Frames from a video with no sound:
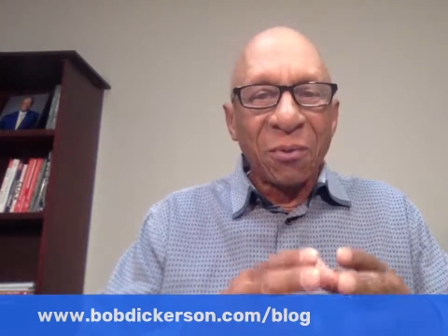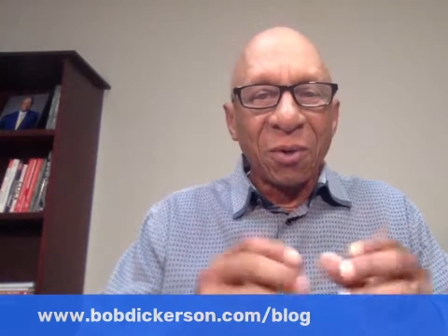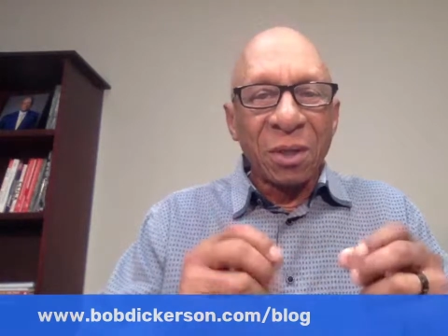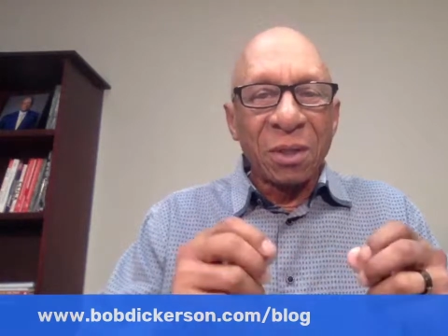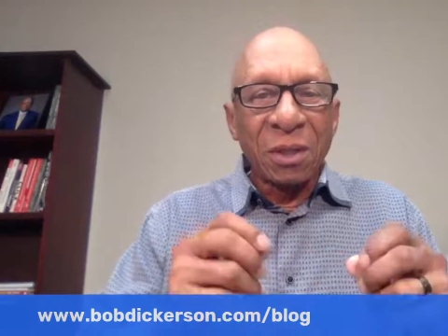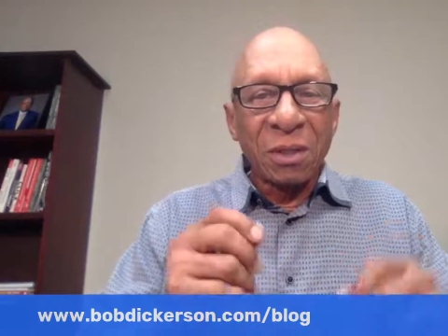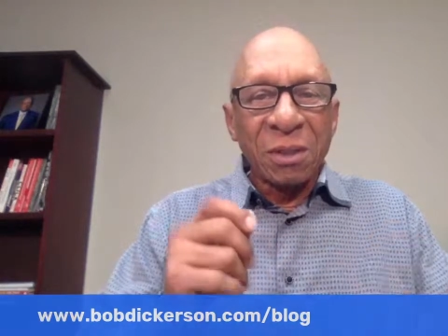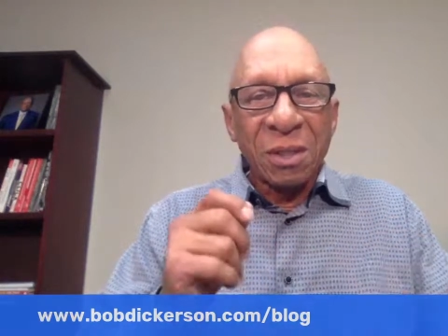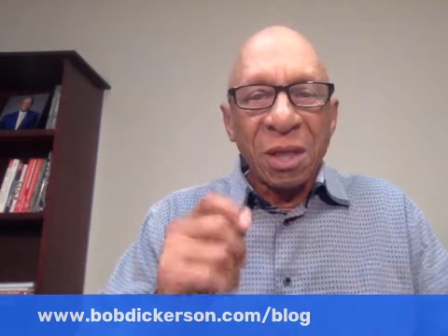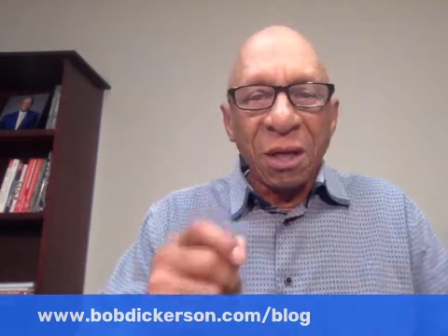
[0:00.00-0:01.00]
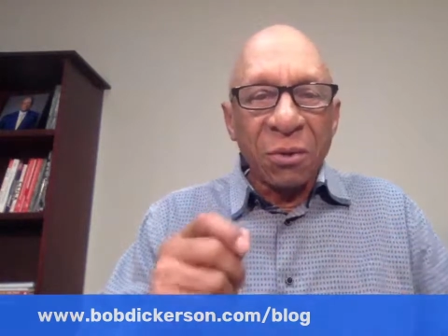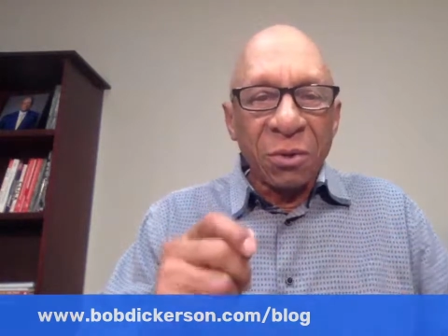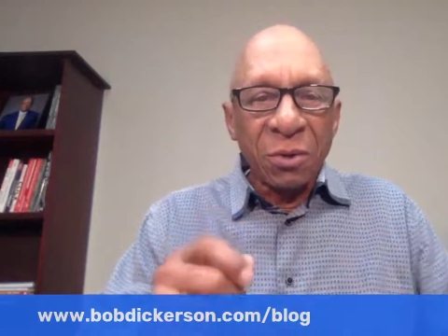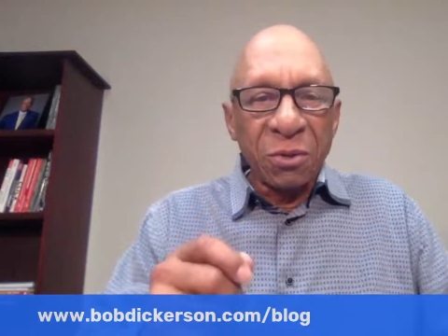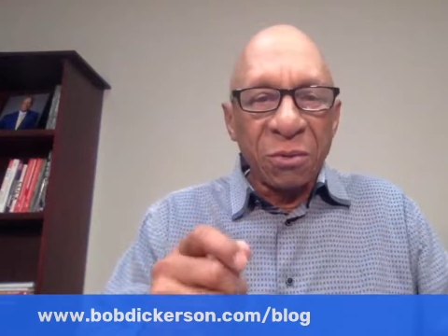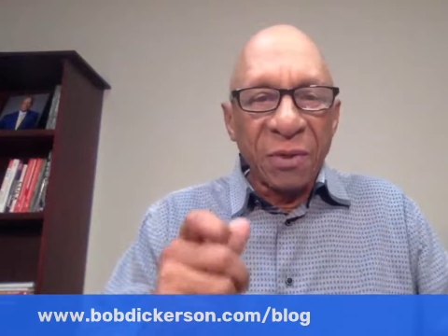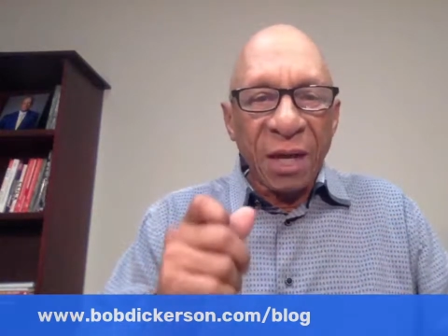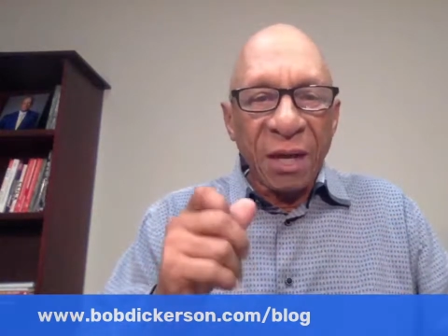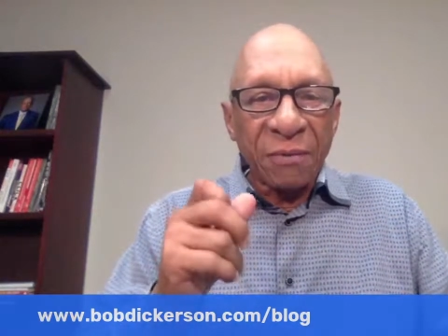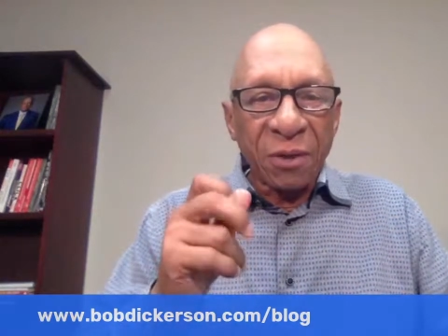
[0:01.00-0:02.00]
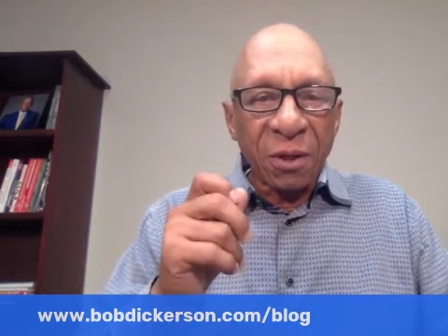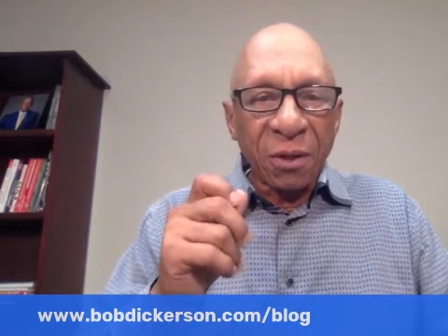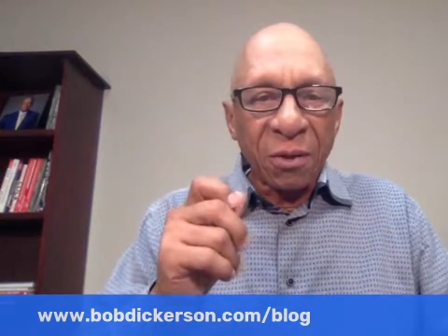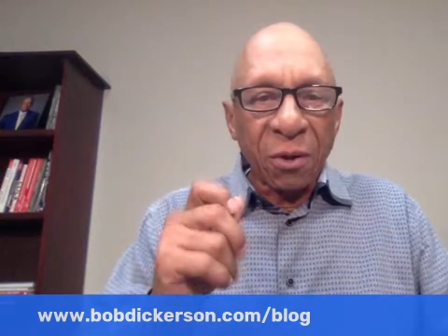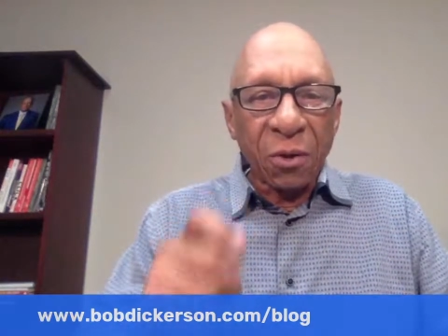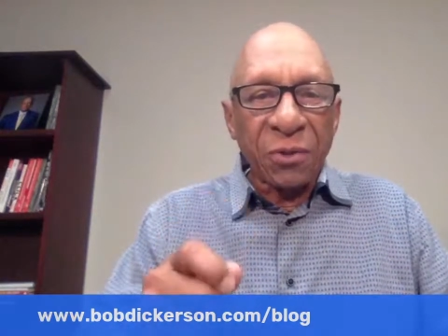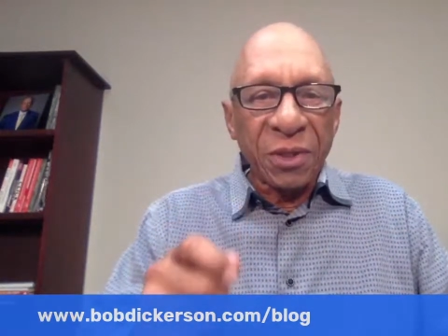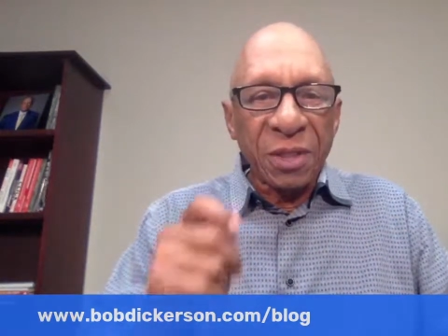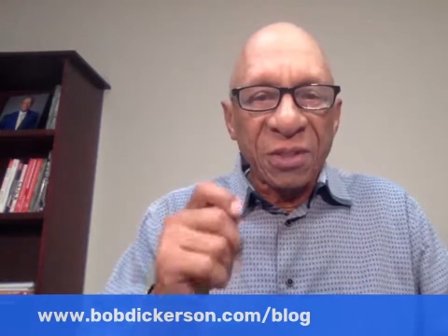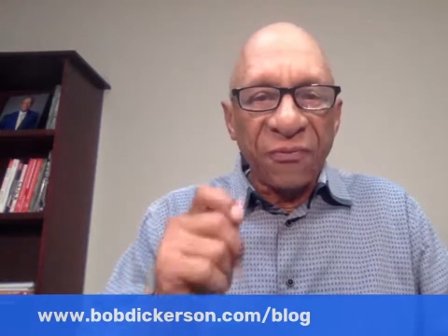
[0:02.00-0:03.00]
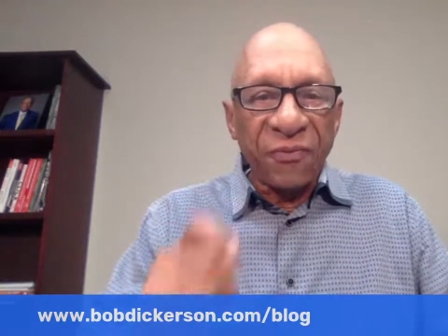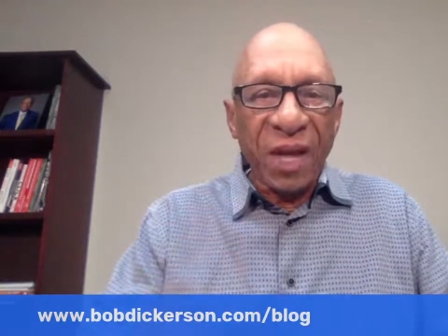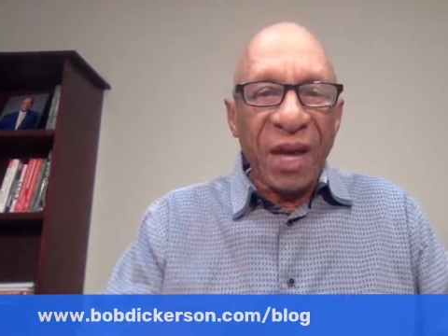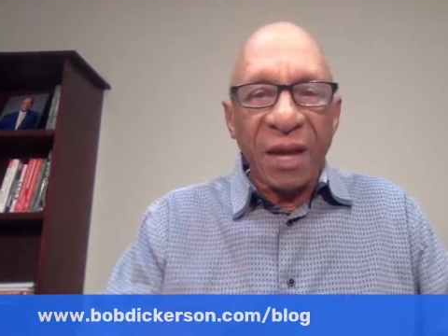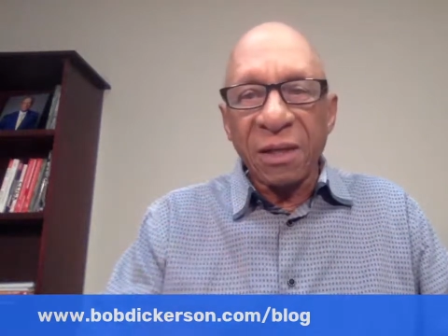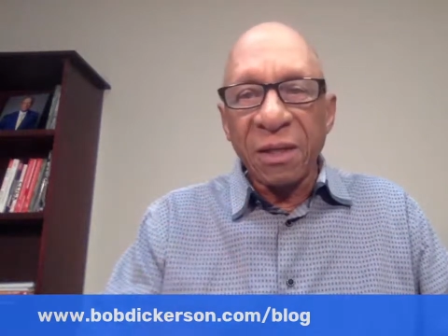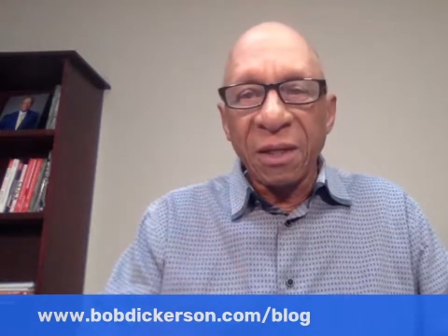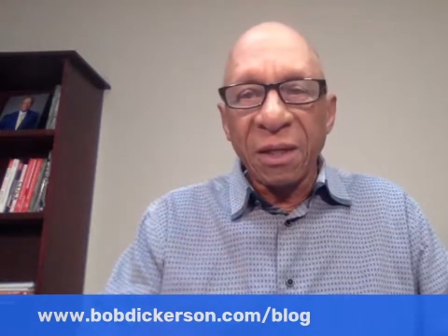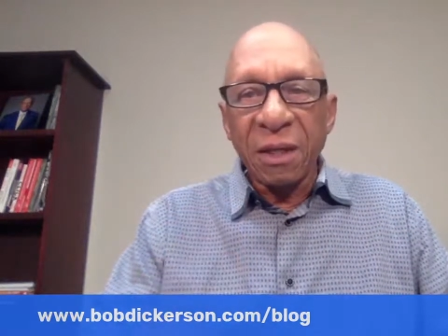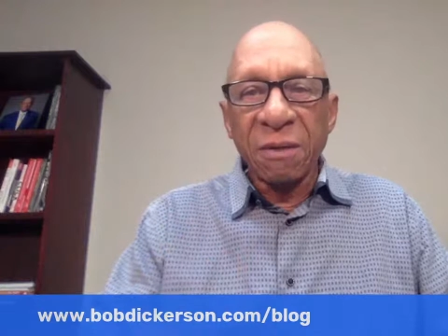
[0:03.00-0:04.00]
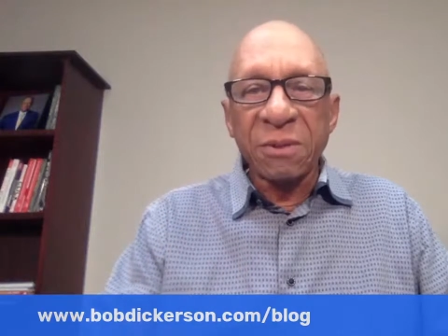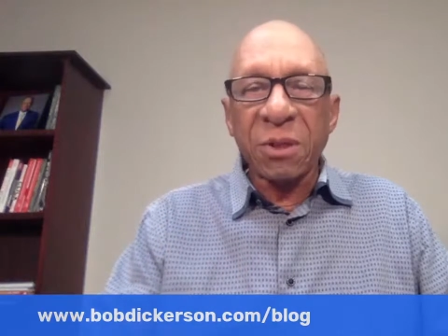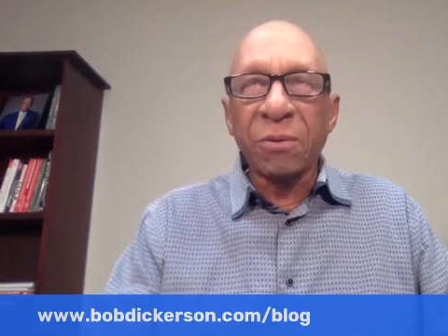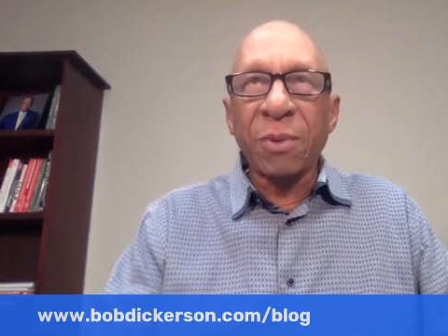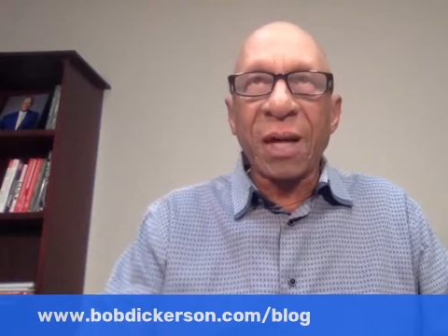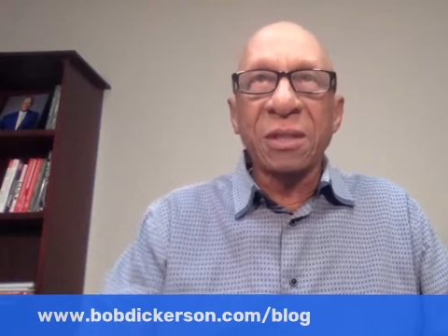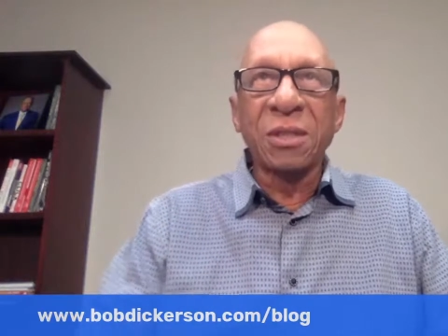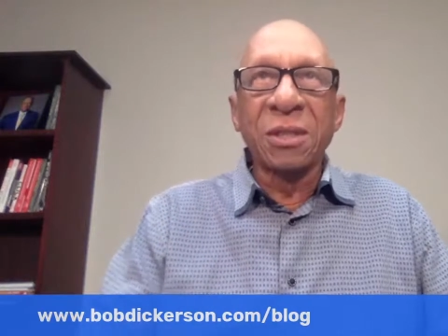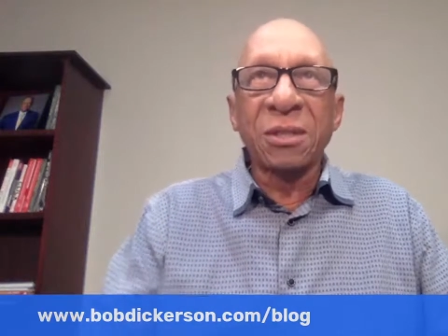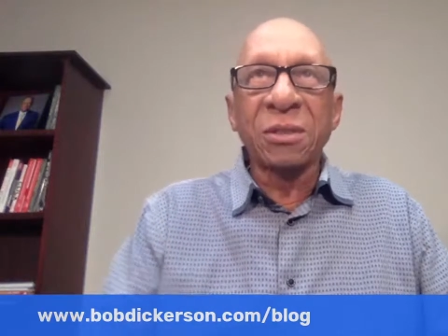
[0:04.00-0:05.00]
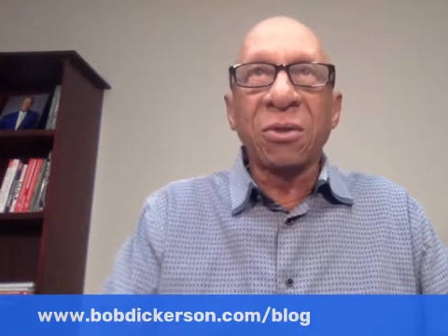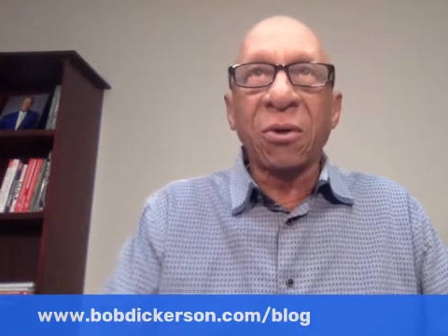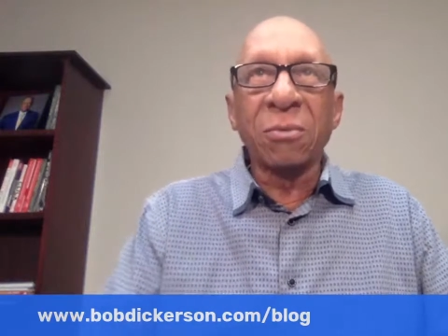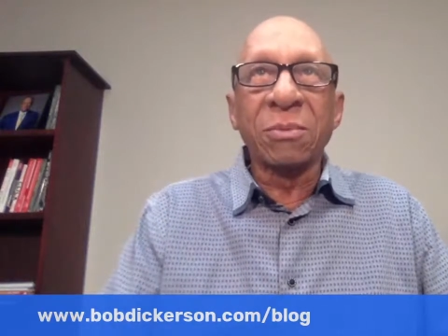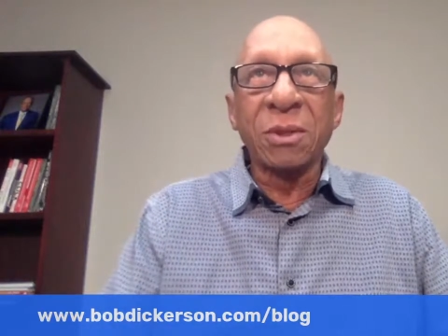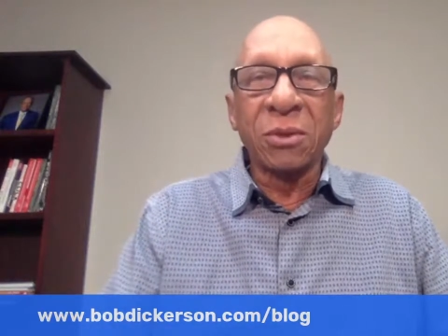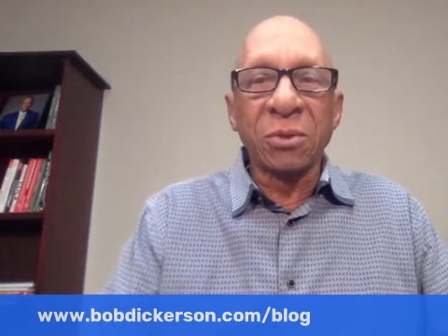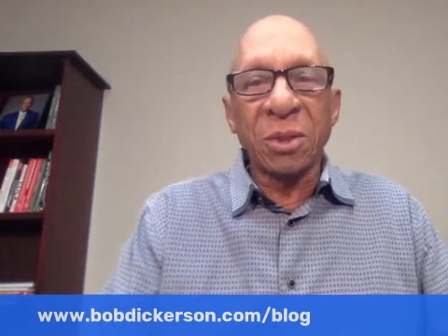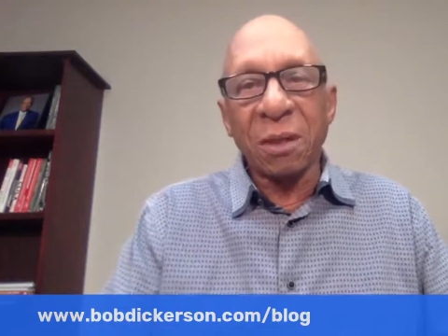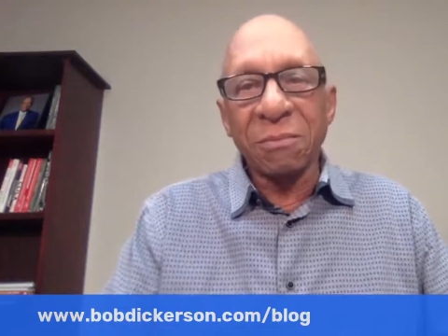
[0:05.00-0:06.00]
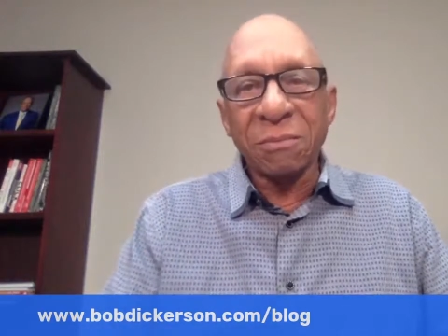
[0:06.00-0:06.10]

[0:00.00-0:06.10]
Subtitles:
would tell you that the earth is flat if certain politicians told them to do so.